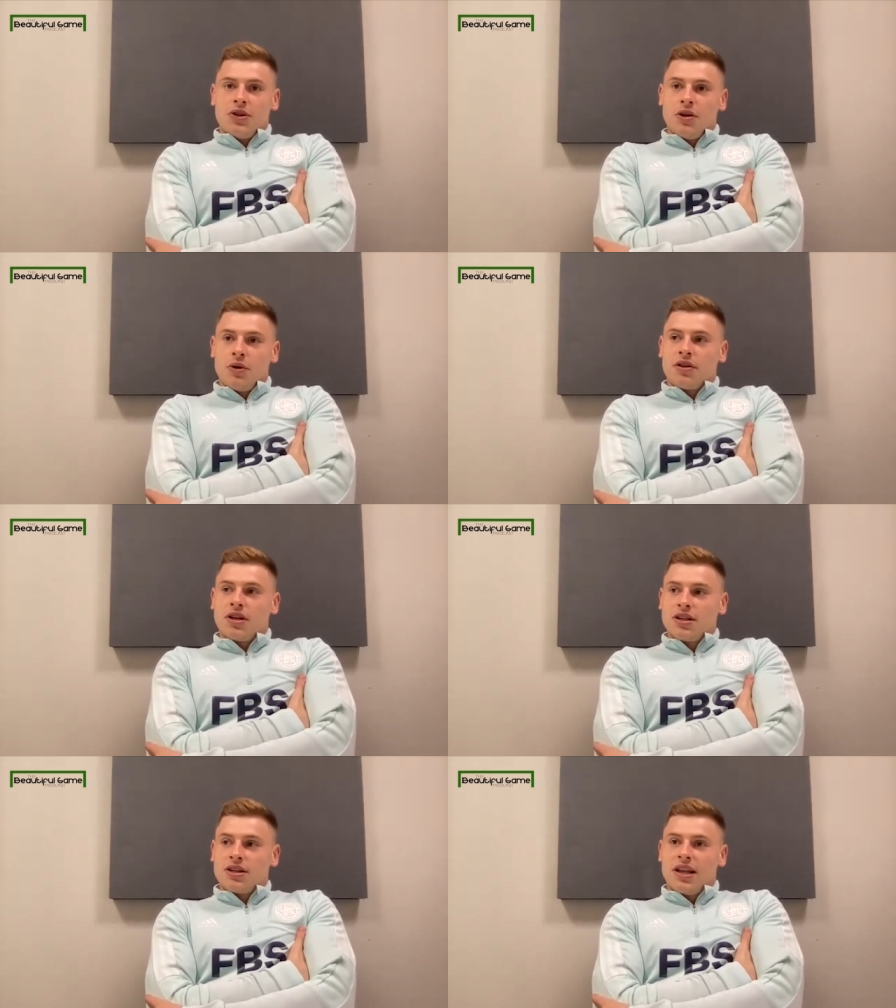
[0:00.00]
you know I
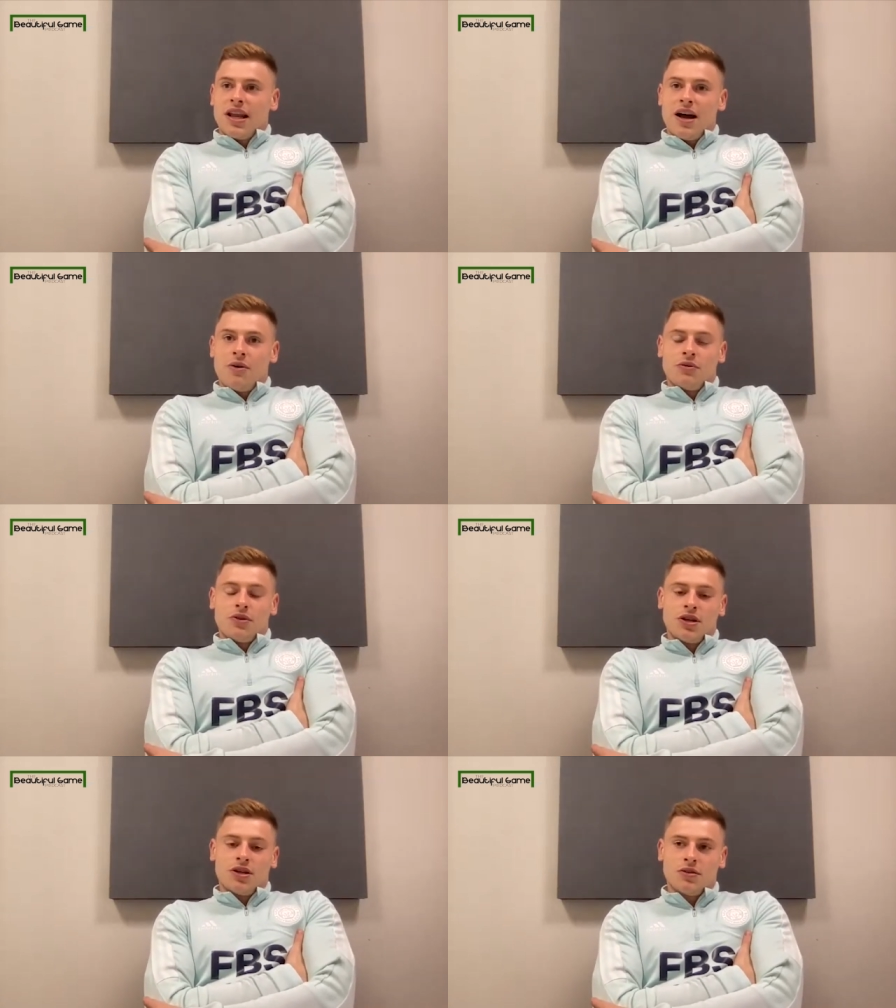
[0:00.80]
think
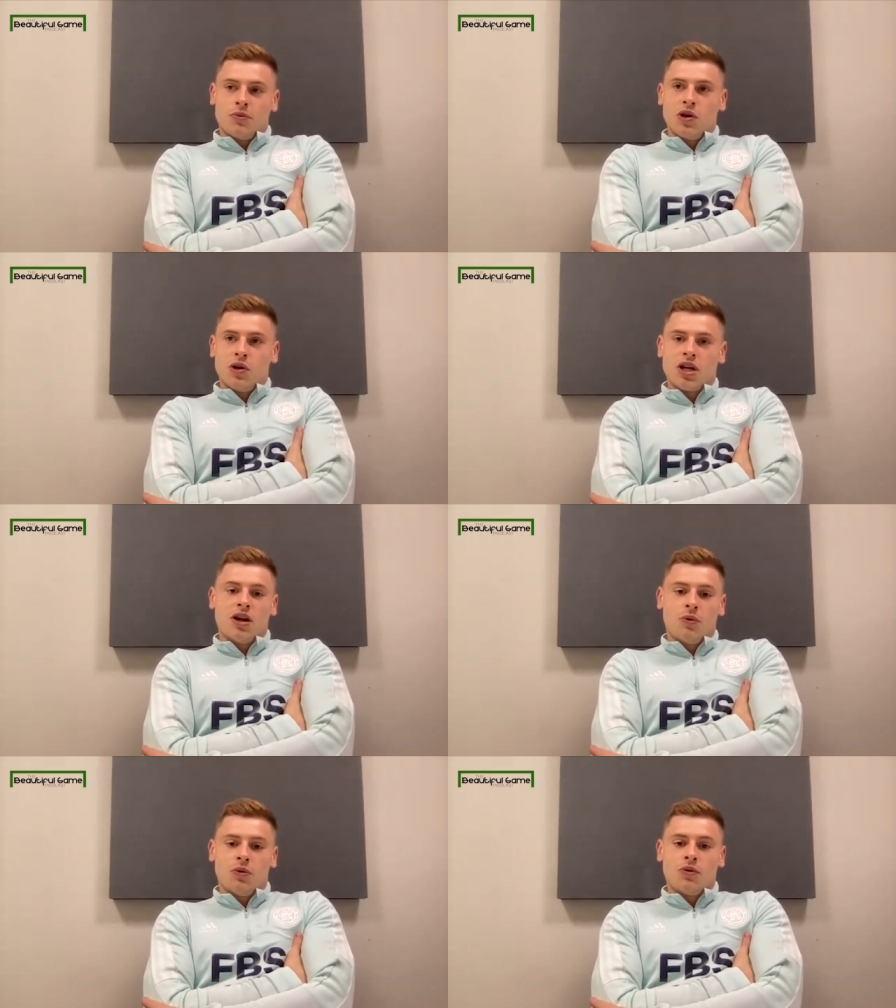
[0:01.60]
now we're
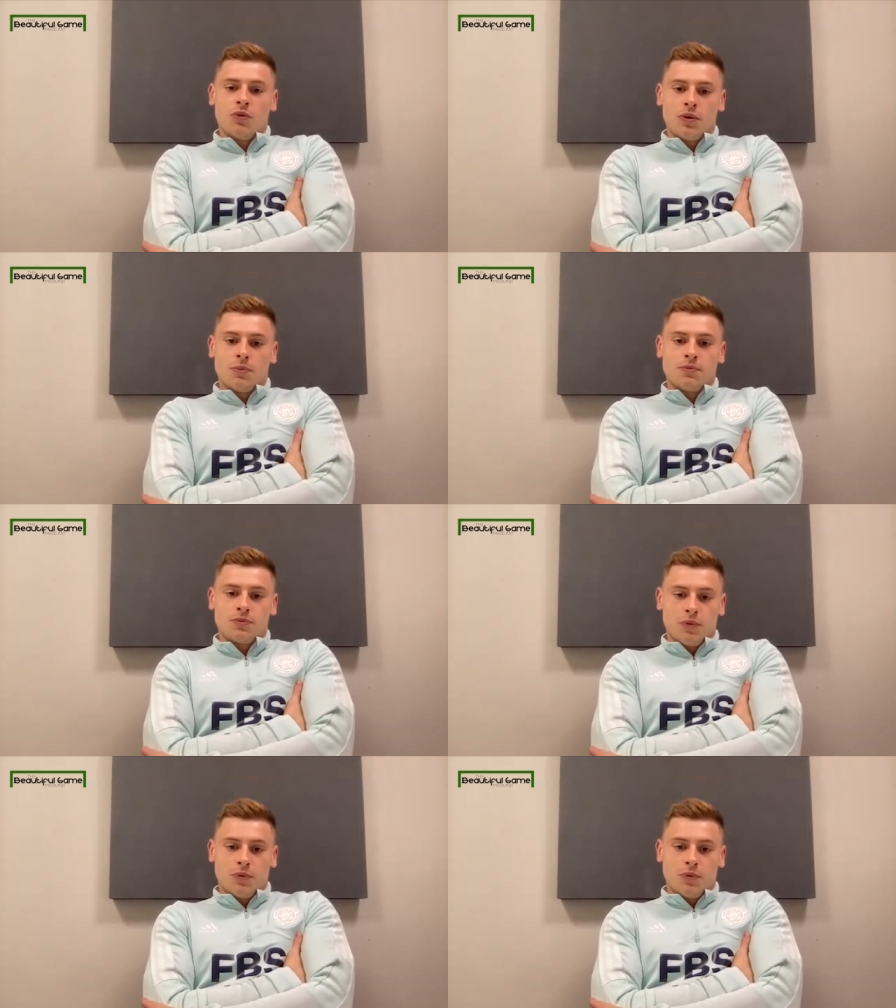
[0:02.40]
looking like we're we're,